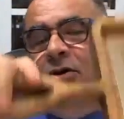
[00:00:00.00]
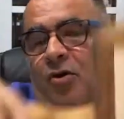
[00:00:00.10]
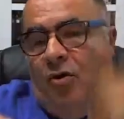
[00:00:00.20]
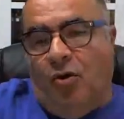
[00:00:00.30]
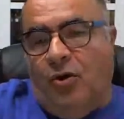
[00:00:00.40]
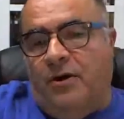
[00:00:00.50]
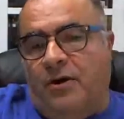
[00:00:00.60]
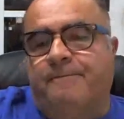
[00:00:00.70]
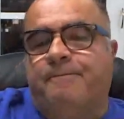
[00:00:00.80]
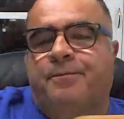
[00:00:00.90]
or
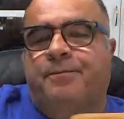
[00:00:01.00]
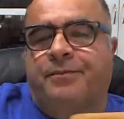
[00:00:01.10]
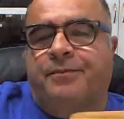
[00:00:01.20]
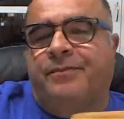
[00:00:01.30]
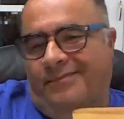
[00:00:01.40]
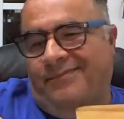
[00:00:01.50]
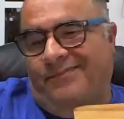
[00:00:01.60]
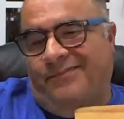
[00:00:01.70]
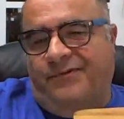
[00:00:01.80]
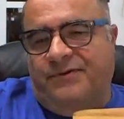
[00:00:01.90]

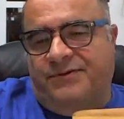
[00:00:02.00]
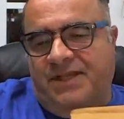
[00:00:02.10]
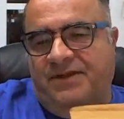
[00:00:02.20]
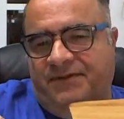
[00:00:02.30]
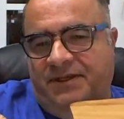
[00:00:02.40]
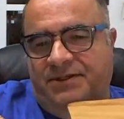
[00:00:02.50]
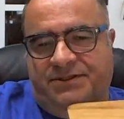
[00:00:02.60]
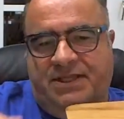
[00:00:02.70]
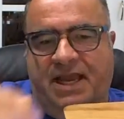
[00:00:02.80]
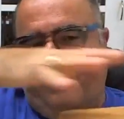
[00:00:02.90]
for safety,
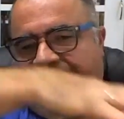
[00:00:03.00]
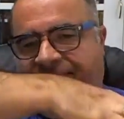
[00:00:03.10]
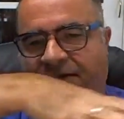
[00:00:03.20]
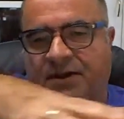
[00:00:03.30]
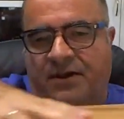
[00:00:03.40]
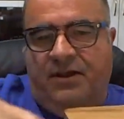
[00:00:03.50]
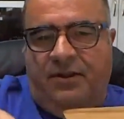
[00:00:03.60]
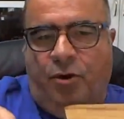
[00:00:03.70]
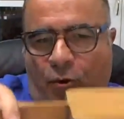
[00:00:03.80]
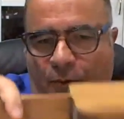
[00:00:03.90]
just to have
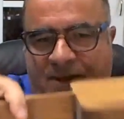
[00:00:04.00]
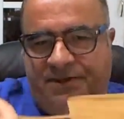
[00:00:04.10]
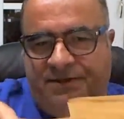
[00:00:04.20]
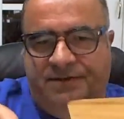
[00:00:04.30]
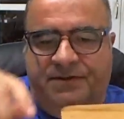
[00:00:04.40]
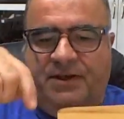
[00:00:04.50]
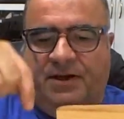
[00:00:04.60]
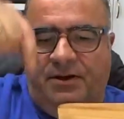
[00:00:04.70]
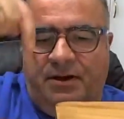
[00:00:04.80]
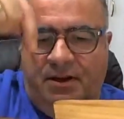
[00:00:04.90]
the whole piece
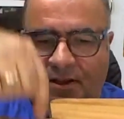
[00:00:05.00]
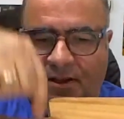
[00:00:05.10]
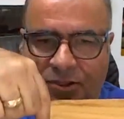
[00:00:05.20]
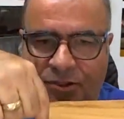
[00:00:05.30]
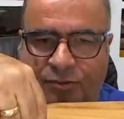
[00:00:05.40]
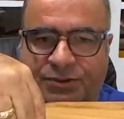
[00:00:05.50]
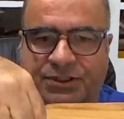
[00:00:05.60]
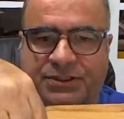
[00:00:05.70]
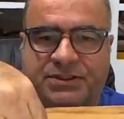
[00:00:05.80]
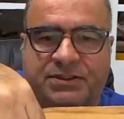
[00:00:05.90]
there, you would
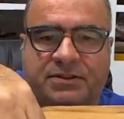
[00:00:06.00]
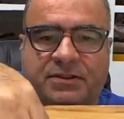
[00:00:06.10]
just